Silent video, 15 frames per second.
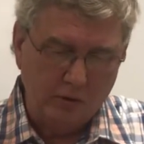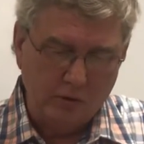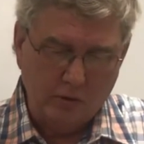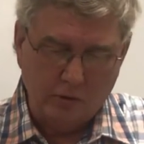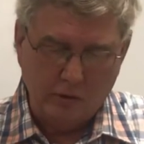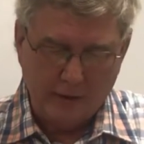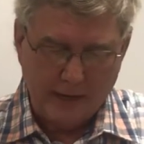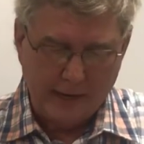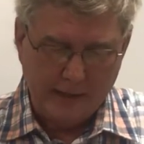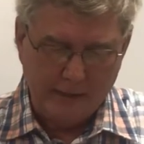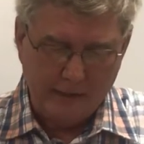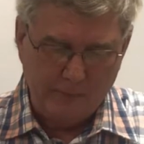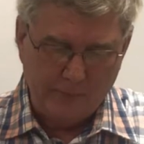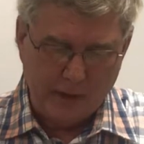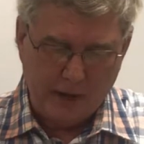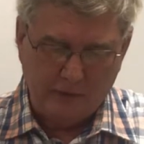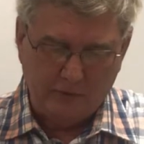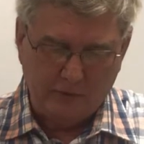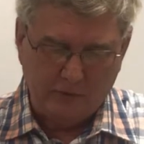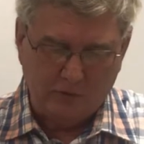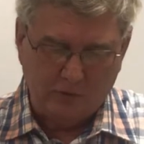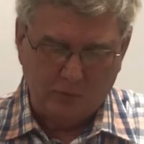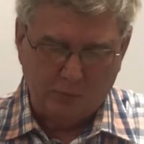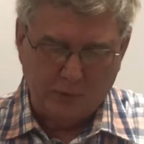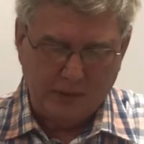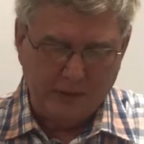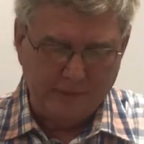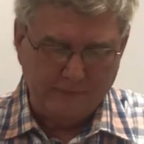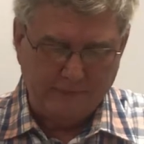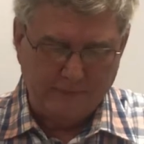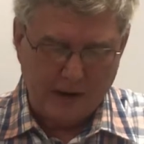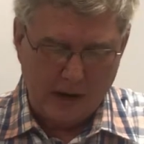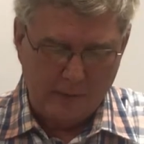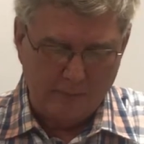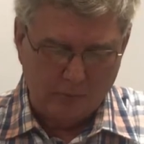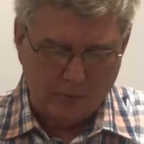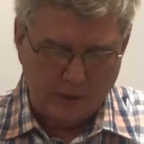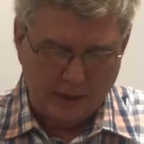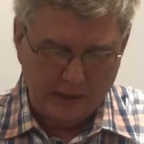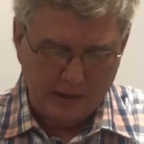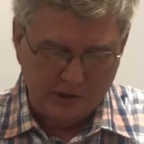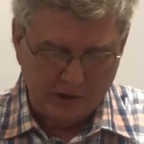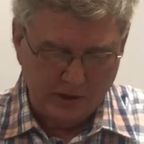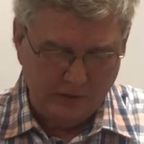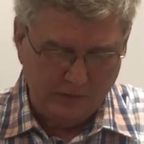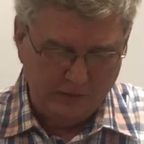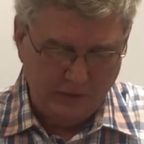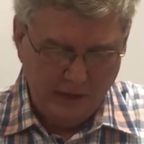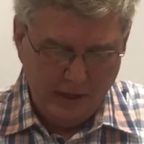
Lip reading: created by the speed of vibrations.